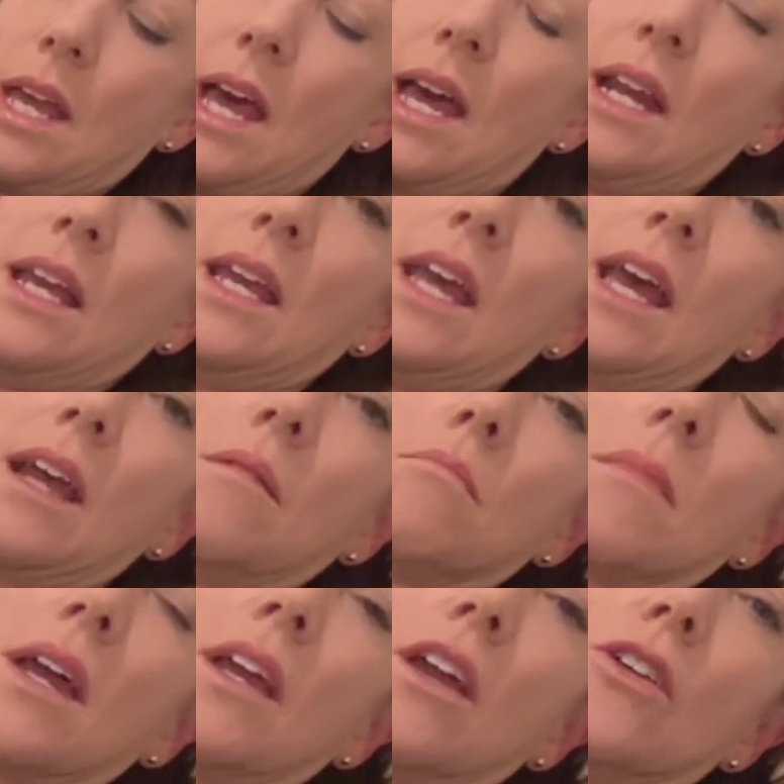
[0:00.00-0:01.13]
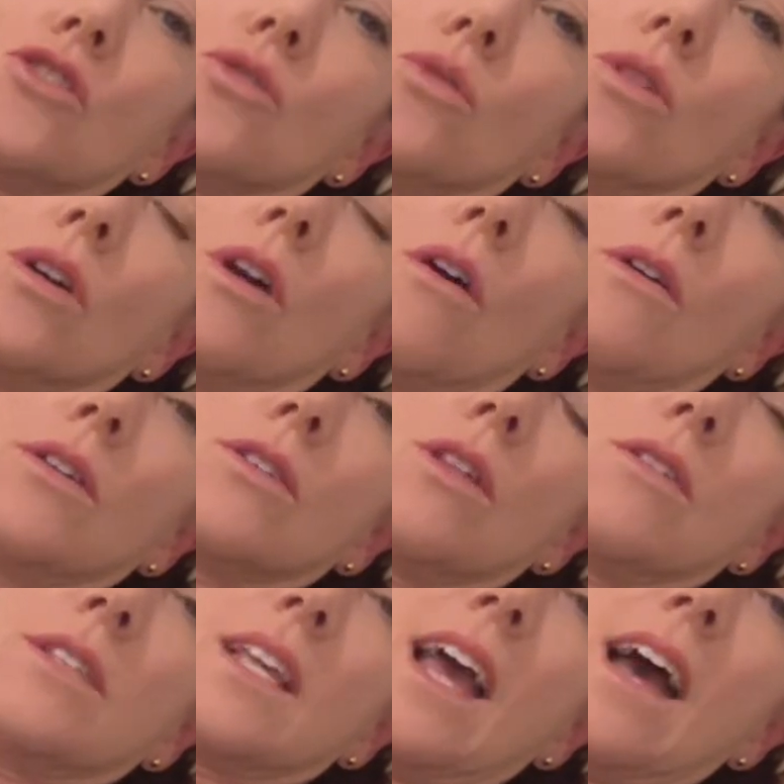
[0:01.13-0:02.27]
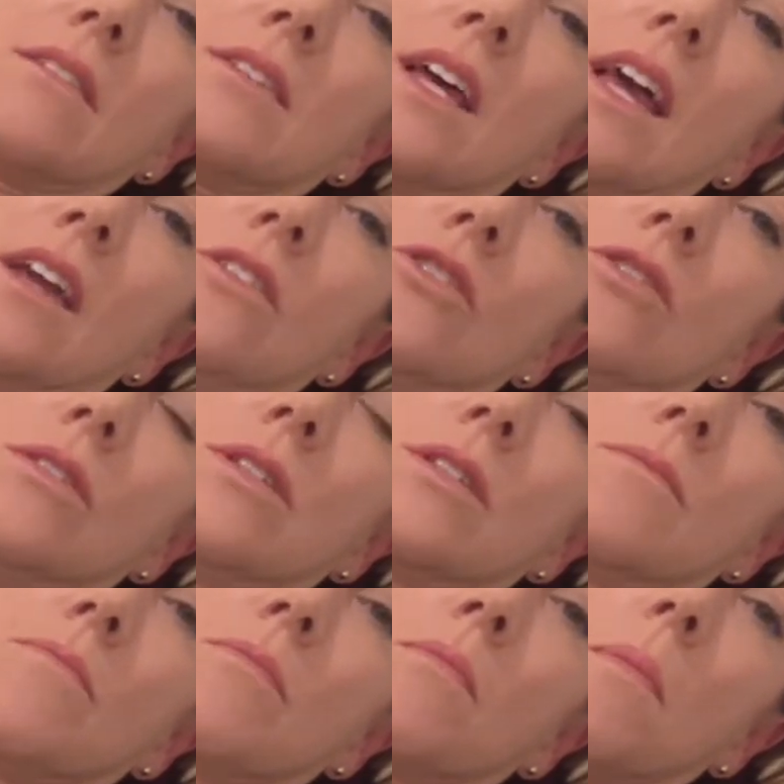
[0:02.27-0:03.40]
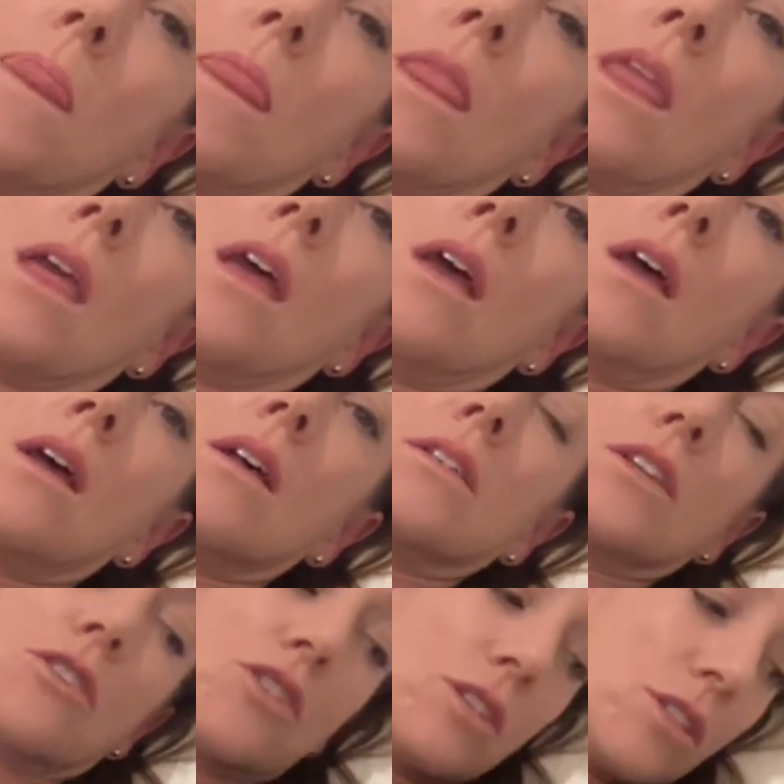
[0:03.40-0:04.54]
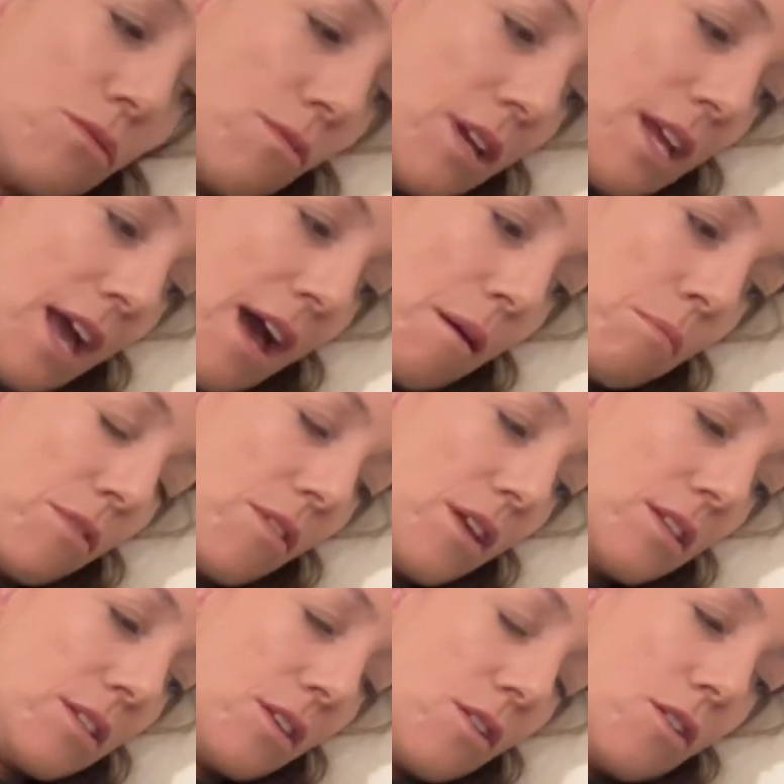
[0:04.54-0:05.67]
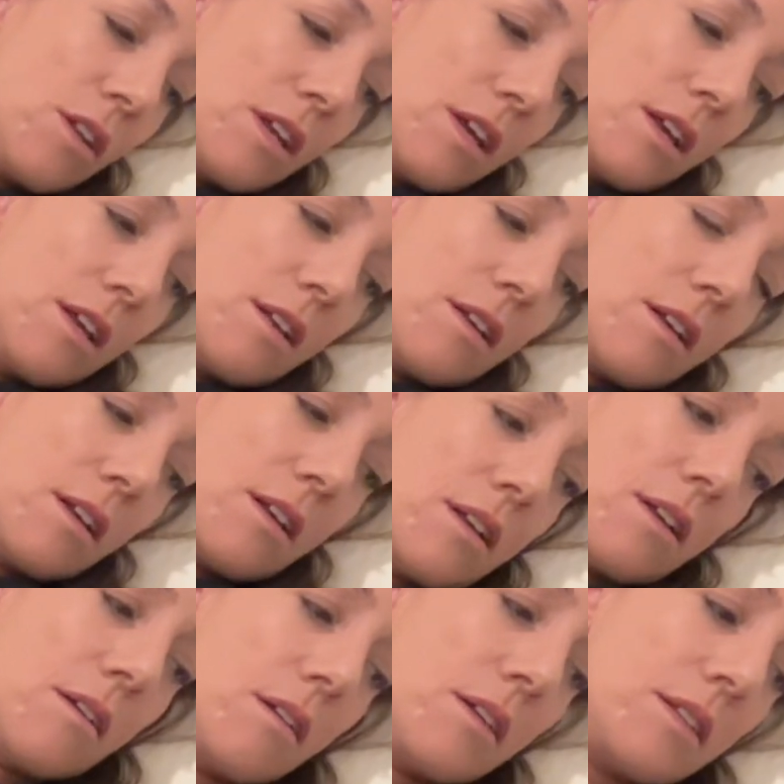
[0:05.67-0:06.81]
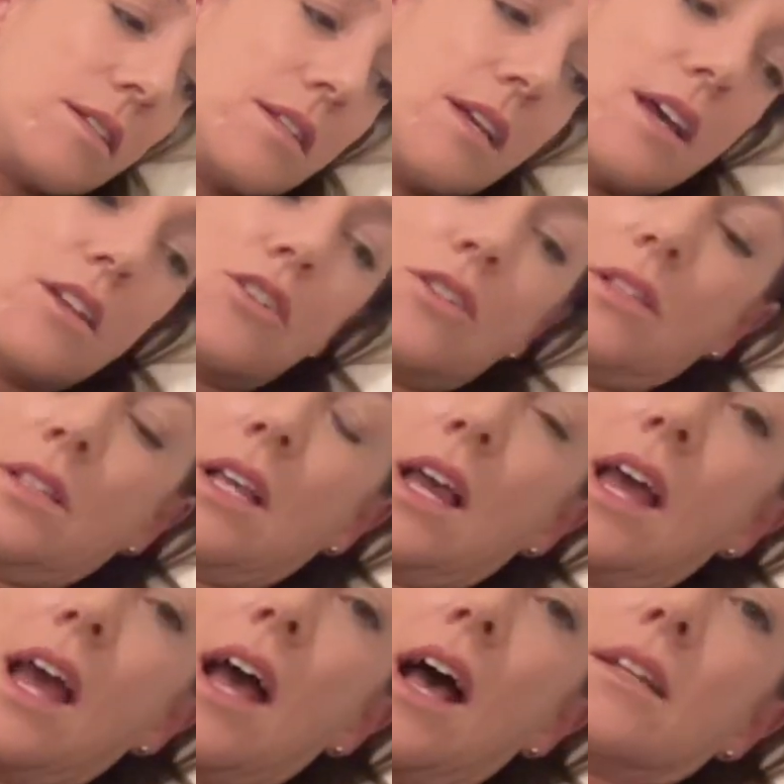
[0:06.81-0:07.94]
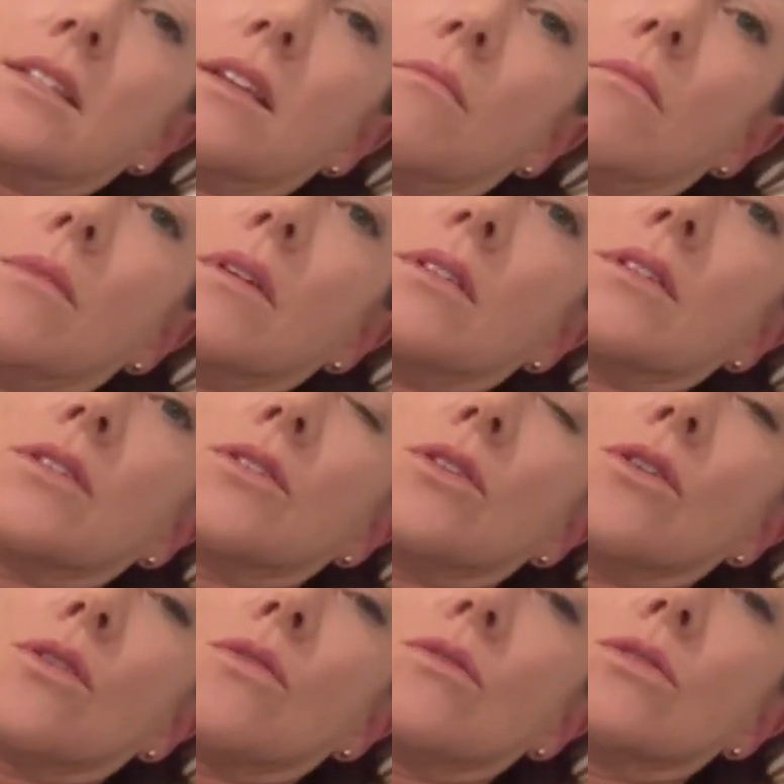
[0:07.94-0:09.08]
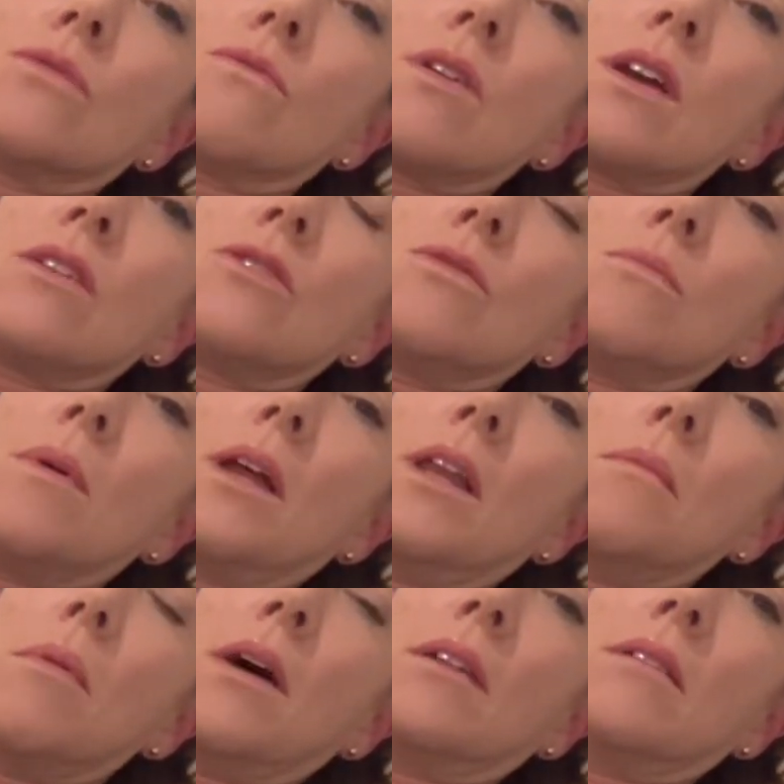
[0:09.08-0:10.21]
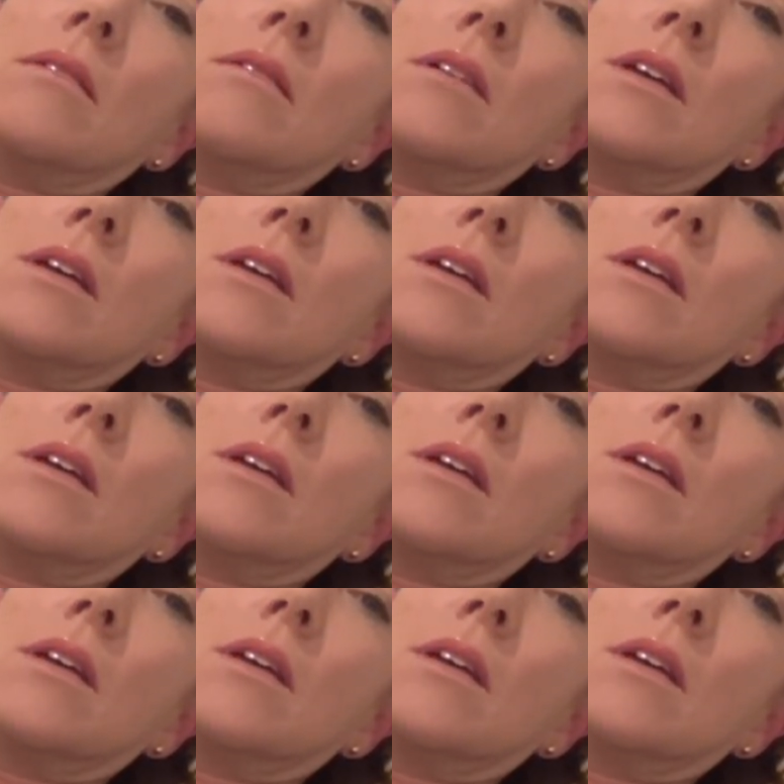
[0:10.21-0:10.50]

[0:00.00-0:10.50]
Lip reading: And again, making sure you go into those outer edges. So just to recap, these early stages are some circles around your belly button,